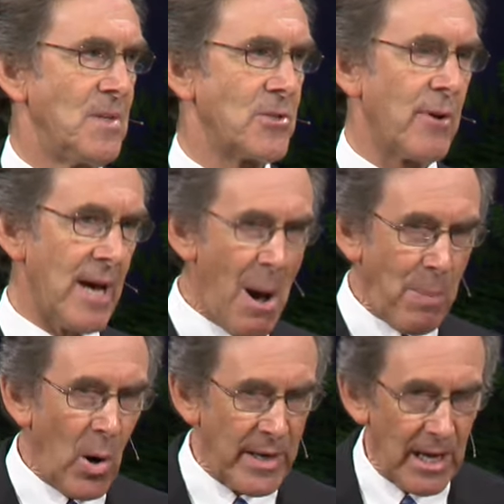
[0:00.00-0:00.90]
So at that
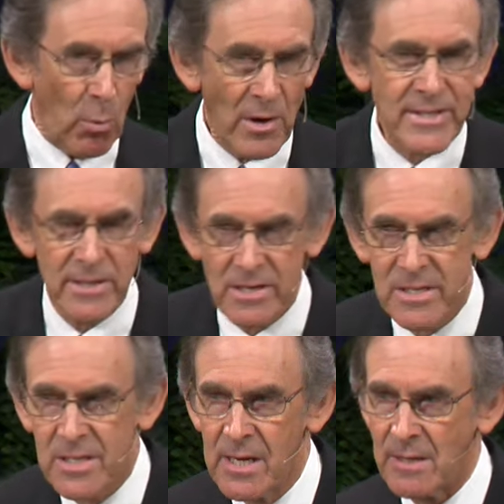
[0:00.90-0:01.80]
point it wasn't a
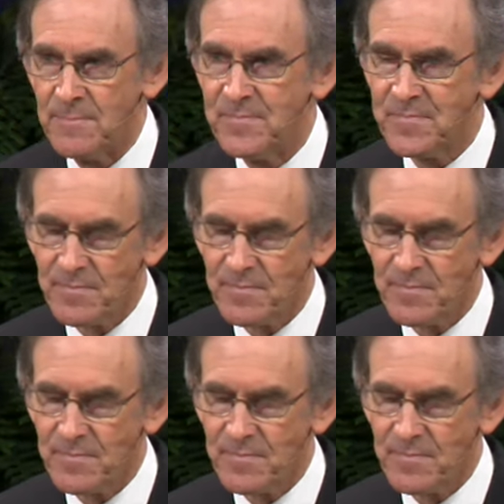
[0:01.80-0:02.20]
sin.